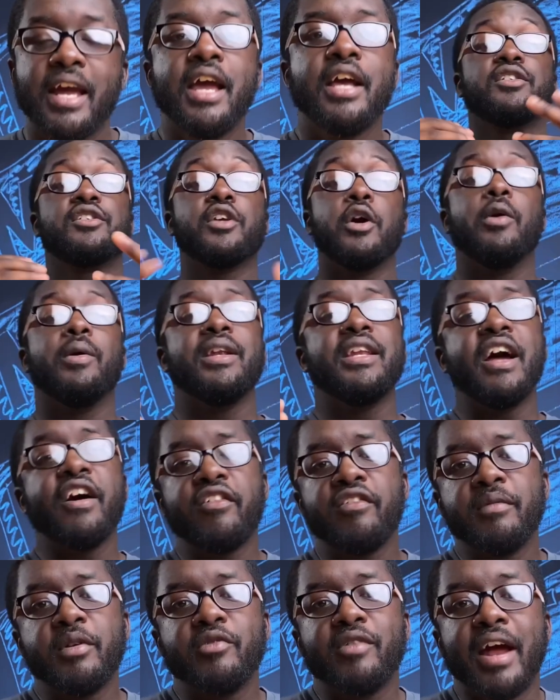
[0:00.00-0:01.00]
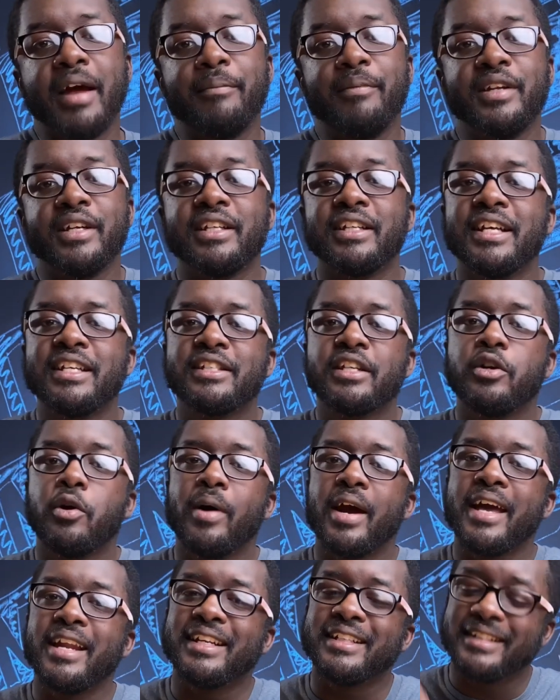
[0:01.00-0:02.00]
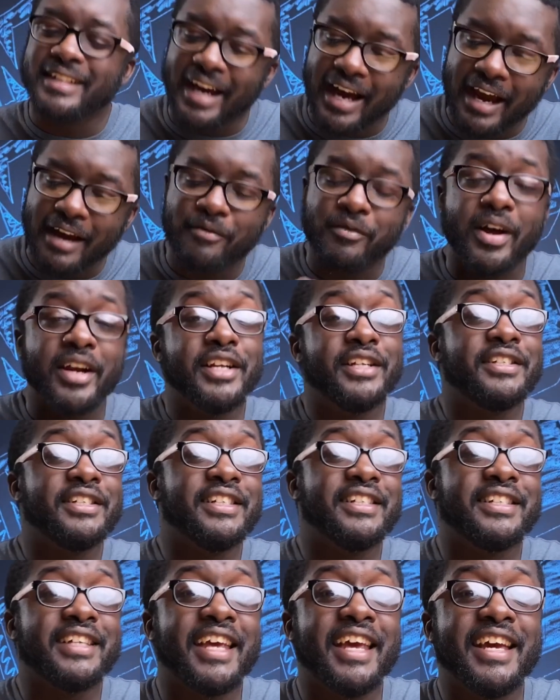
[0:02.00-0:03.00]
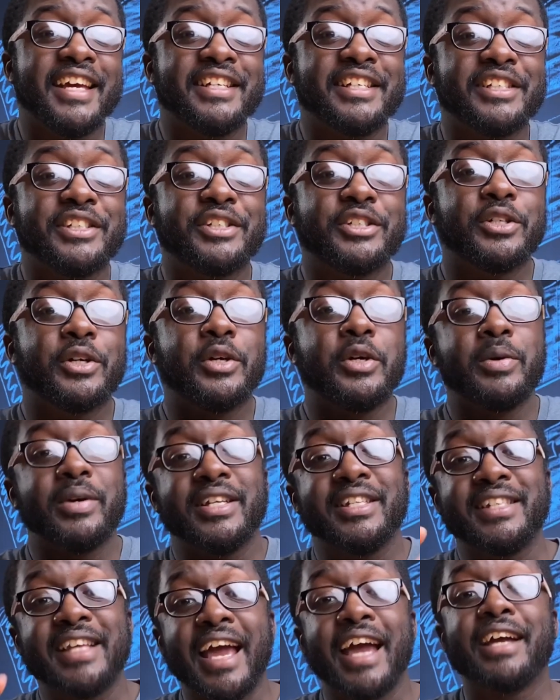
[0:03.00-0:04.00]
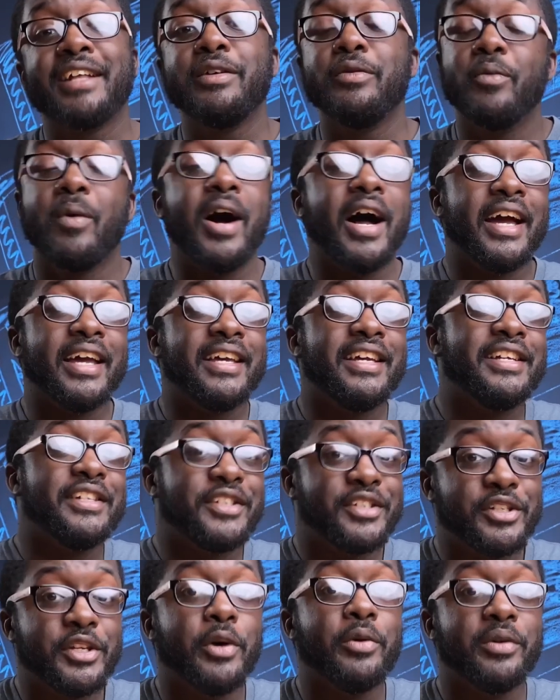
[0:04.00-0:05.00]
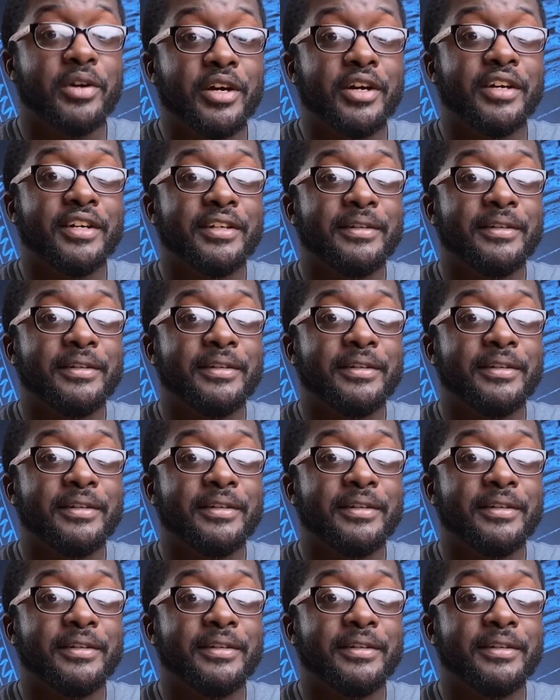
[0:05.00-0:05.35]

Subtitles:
So enough of me rambling, let's go ahead and dive right into this cage and show you exactly why it's so good.